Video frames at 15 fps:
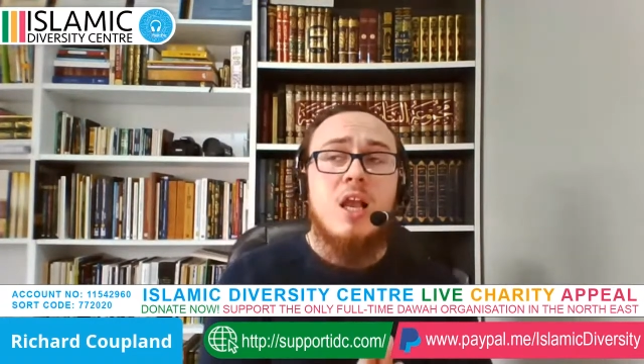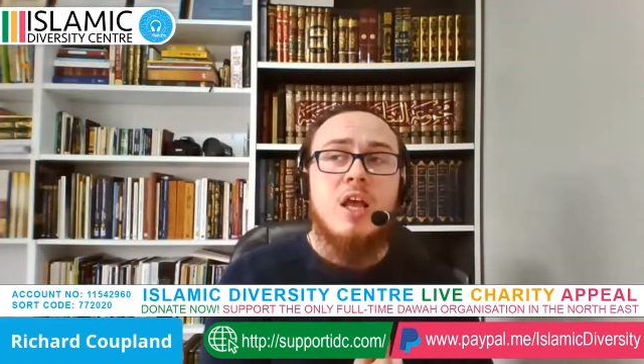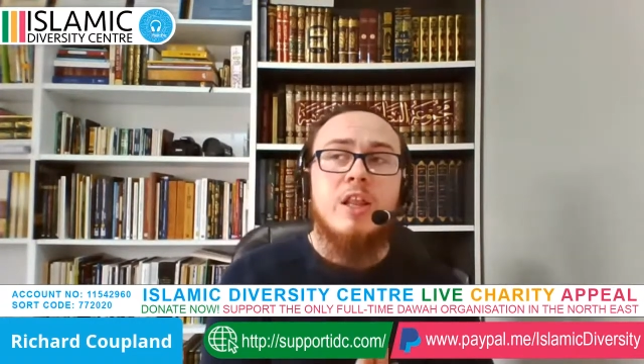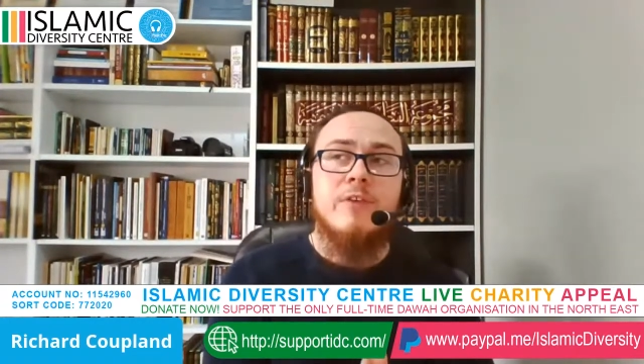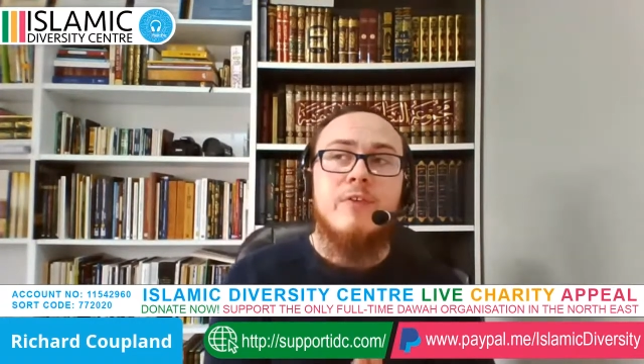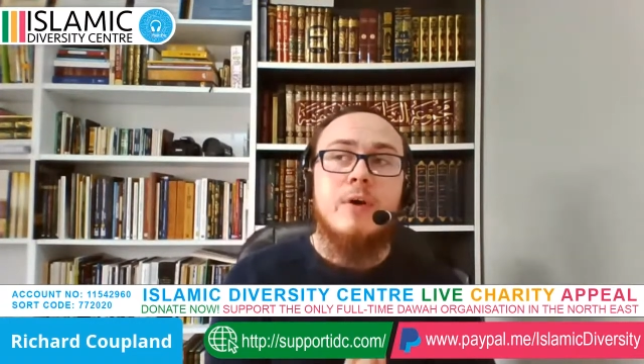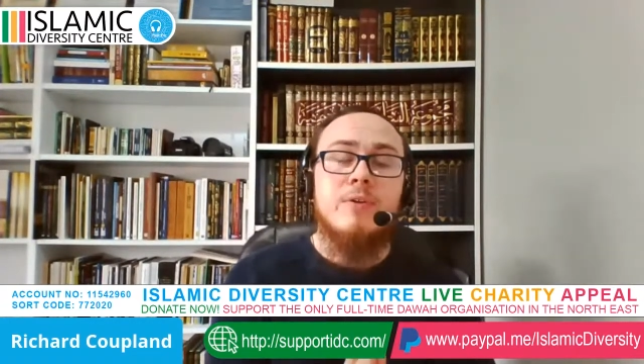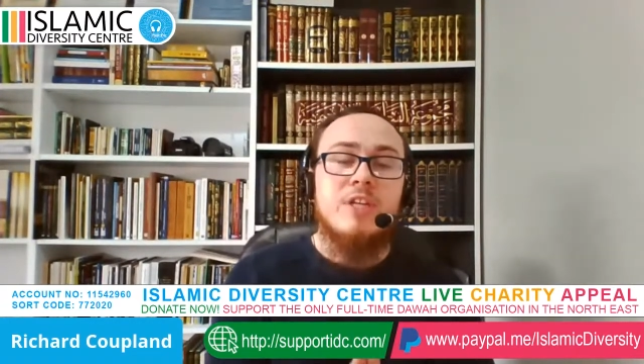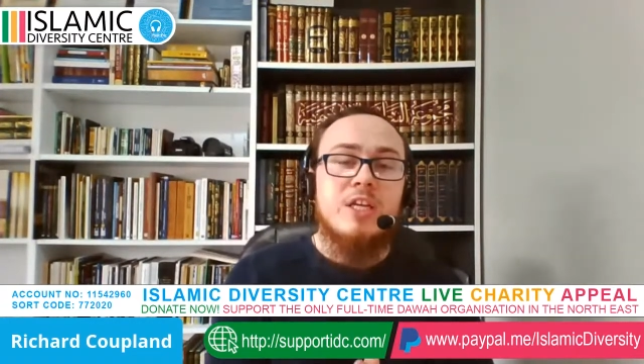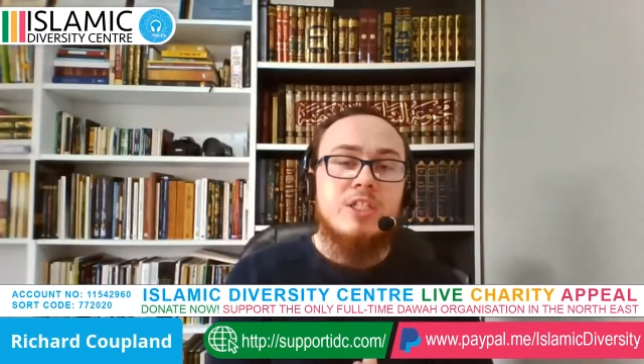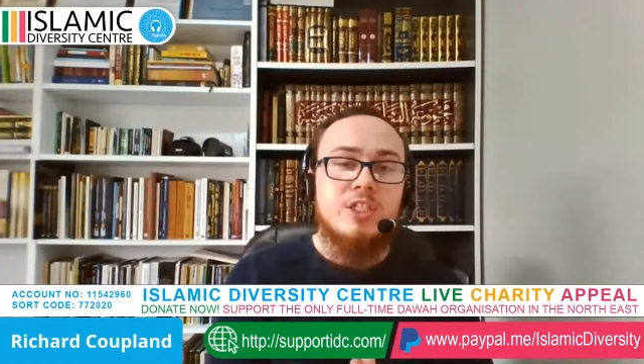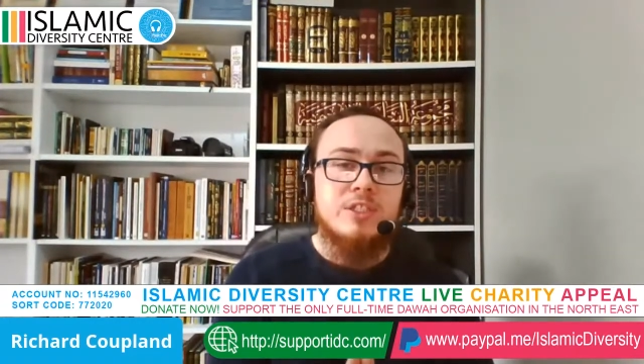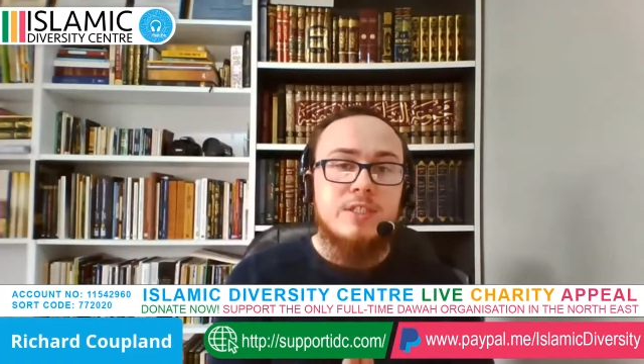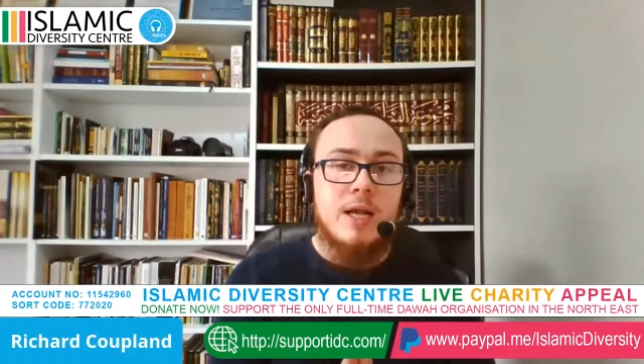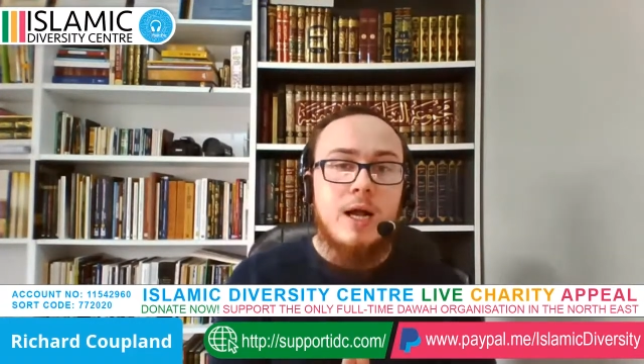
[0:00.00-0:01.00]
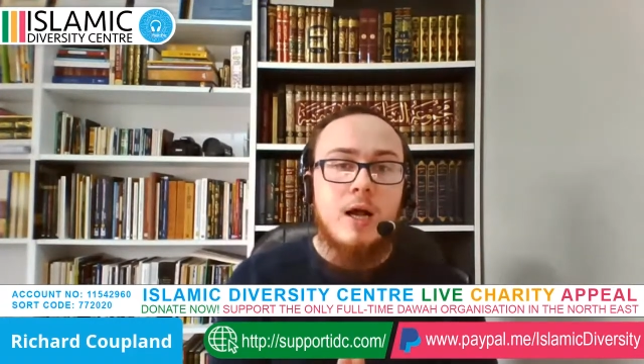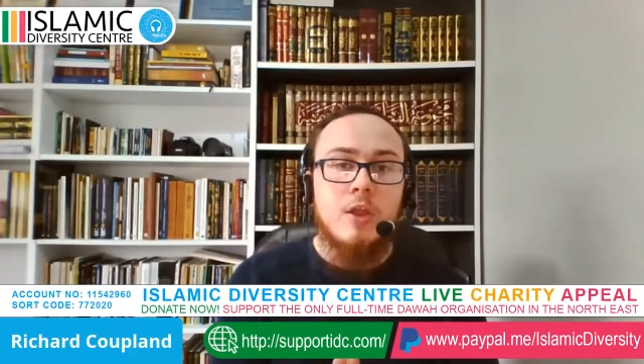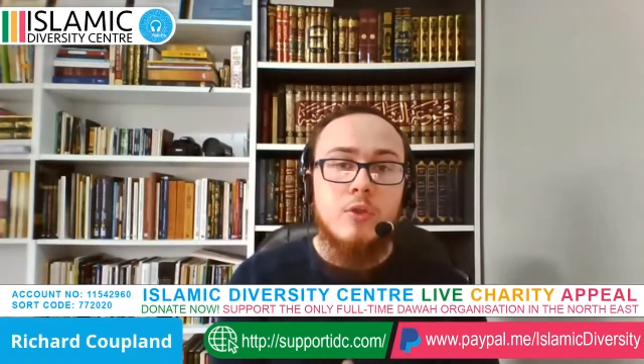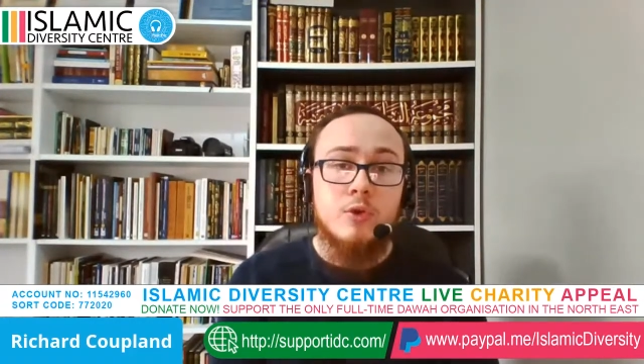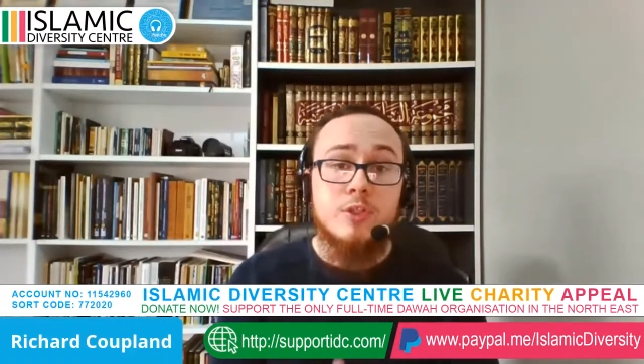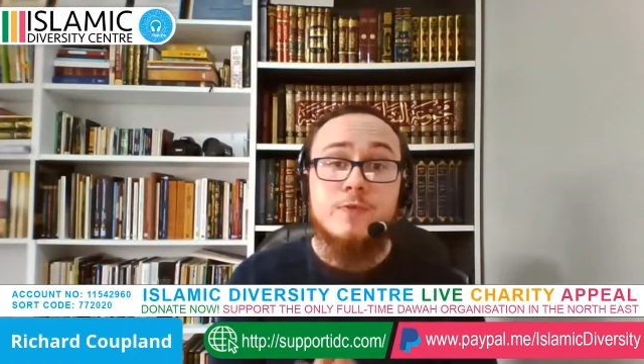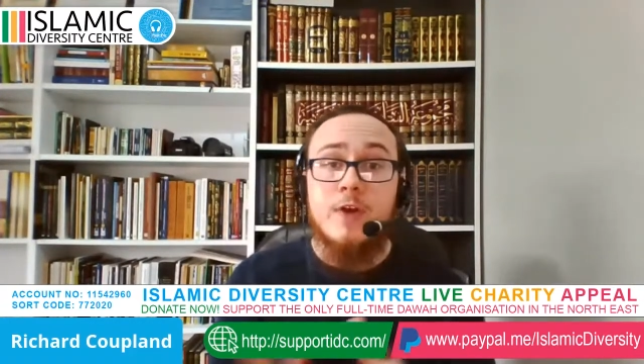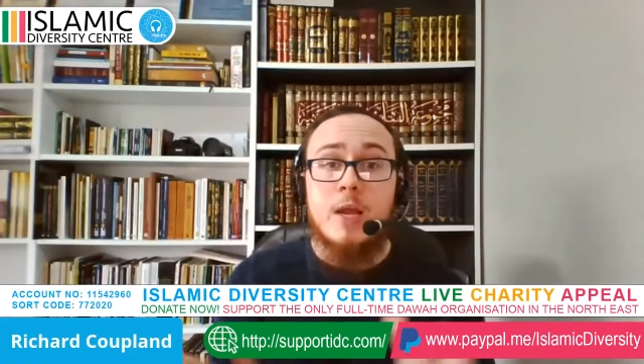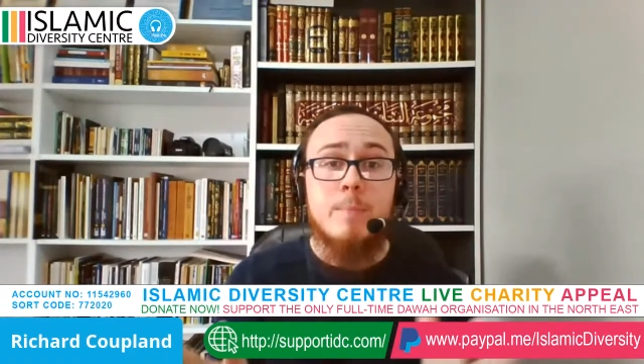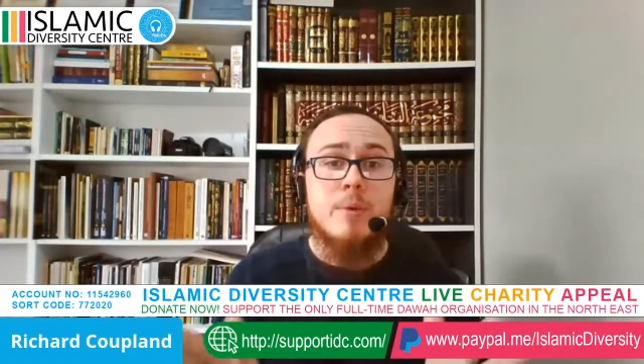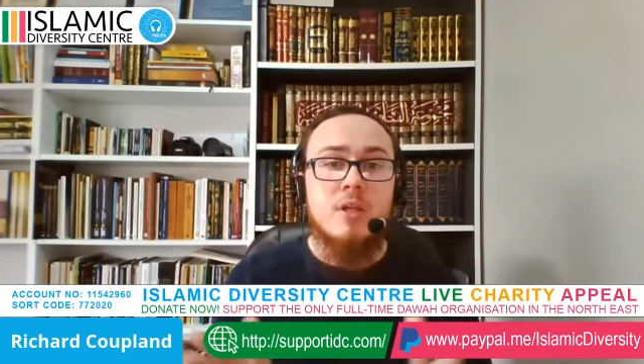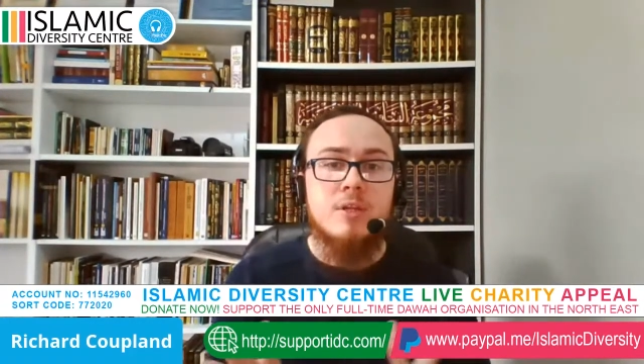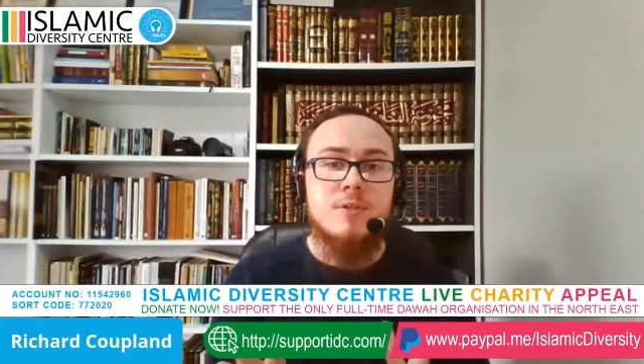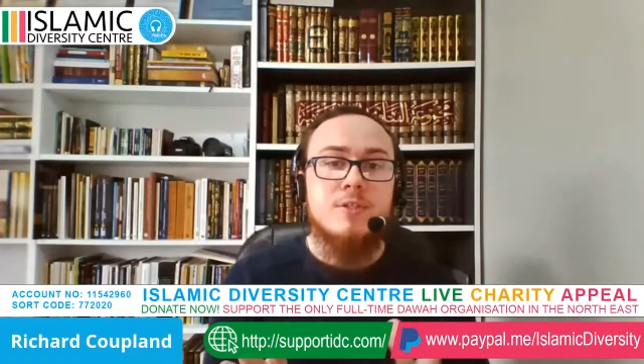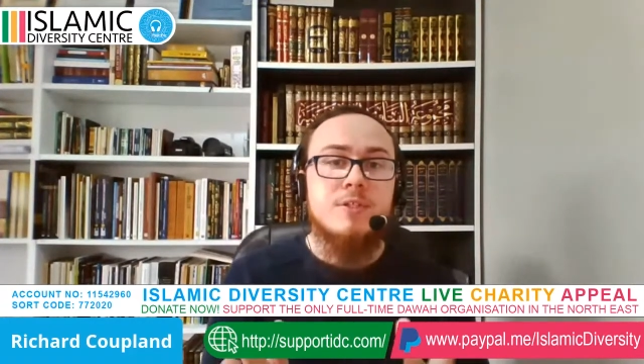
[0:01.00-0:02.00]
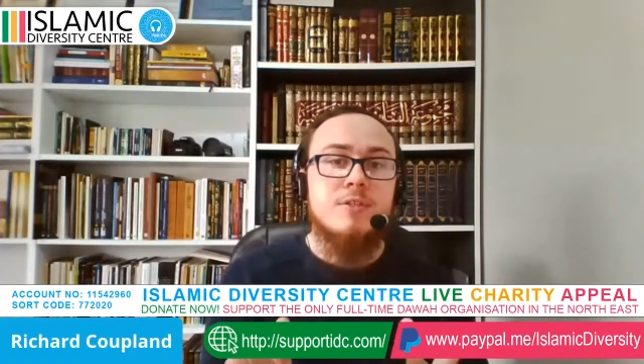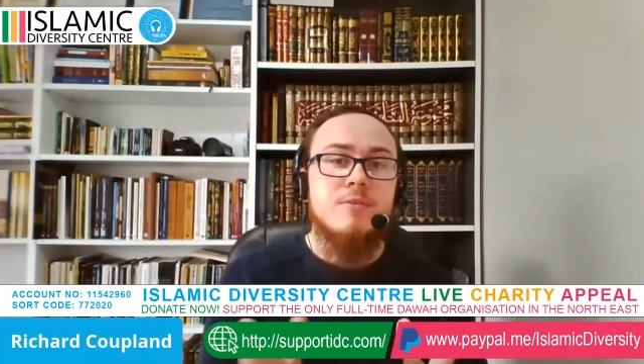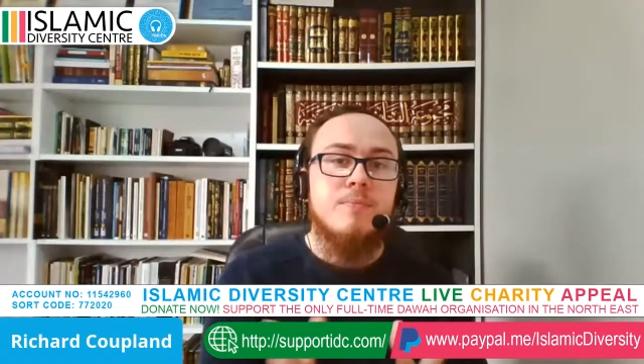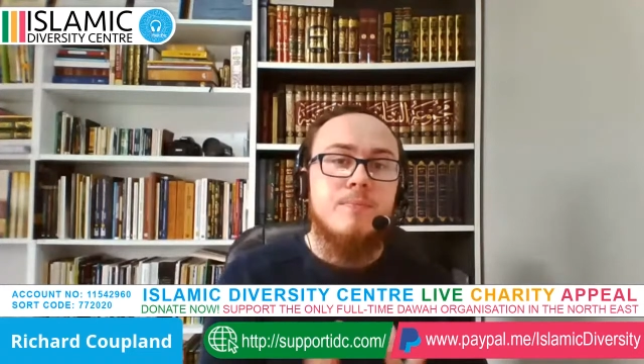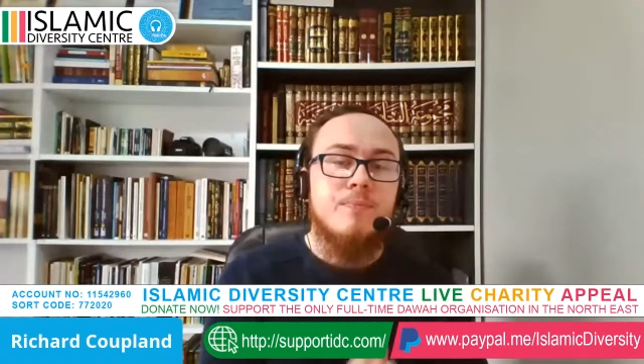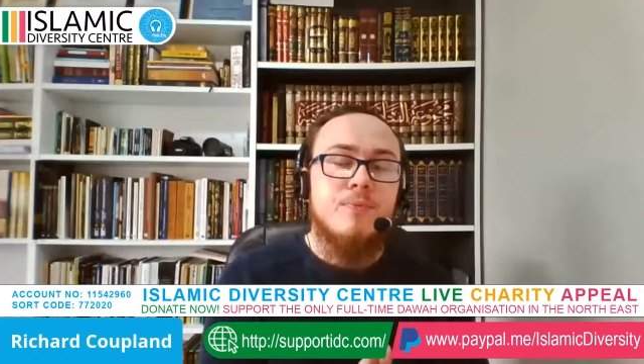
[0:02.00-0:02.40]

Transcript: And the foundations are those 5 pillars.